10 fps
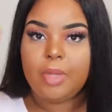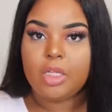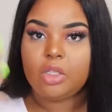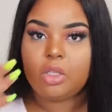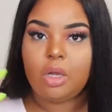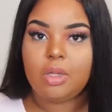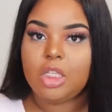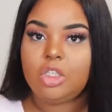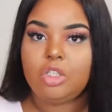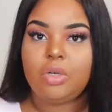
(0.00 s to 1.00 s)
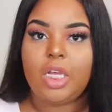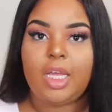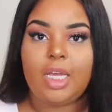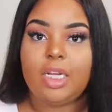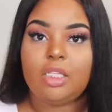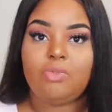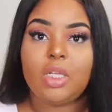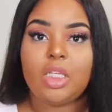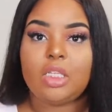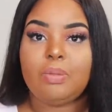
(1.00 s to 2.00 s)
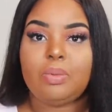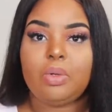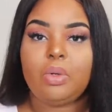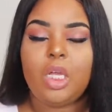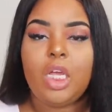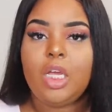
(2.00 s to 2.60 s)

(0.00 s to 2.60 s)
installed this unit, and it's really simple.